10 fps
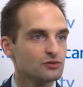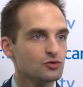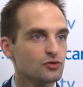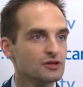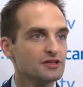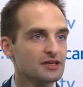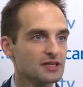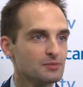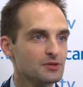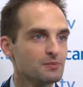to really
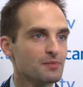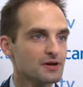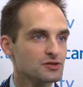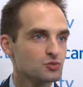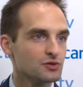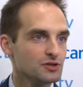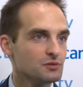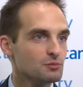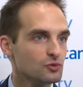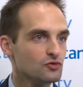keep the pace with the
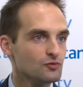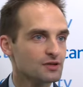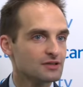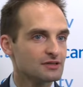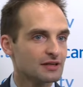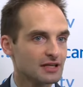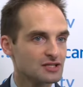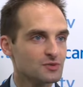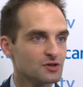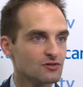improvement that
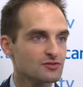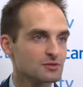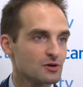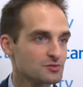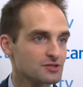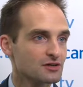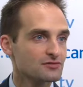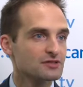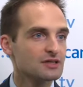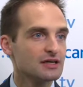has been
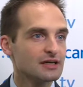observed